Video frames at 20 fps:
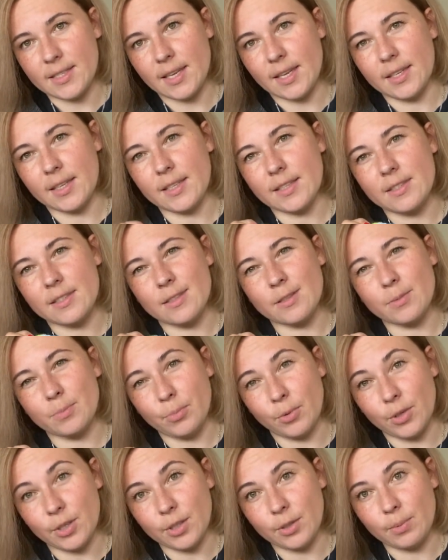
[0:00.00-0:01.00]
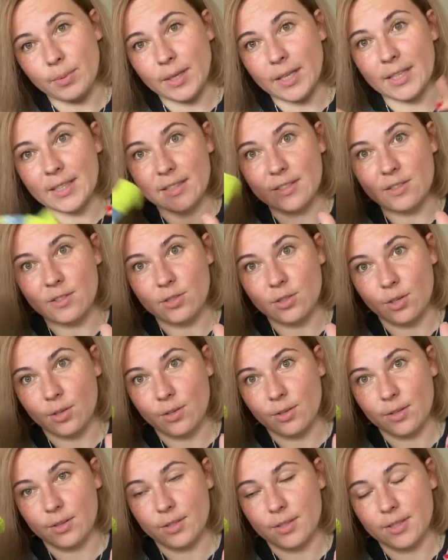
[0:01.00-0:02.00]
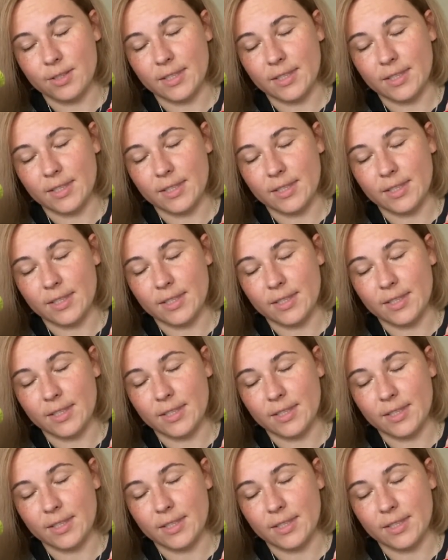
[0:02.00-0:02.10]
and it's sport weight socks